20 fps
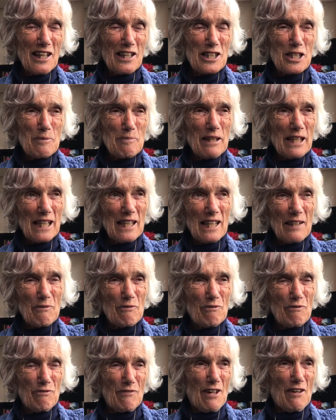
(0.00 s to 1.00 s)
I had to be
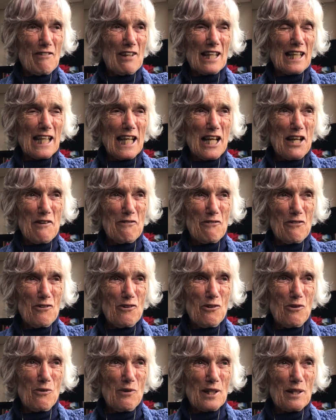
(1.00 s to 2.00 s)
very
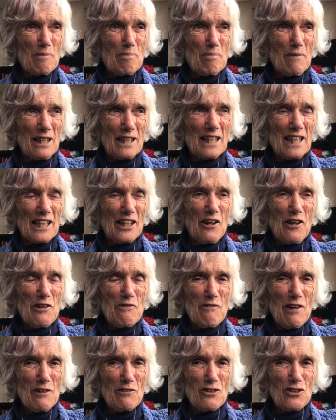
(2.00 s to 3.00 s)
careful with money,
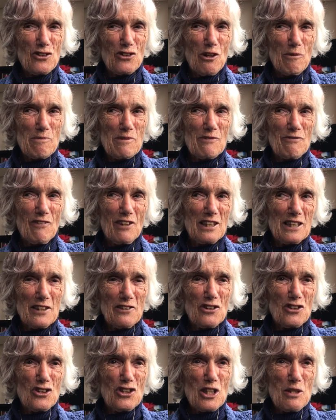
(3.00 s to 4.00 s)
going around the shops,
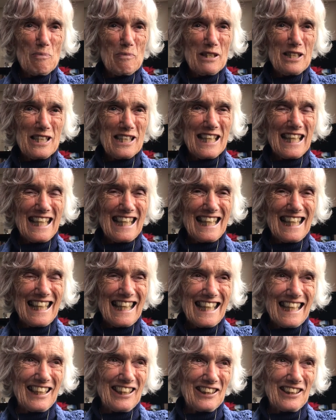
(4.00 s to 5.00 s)
finding the cheapest thing.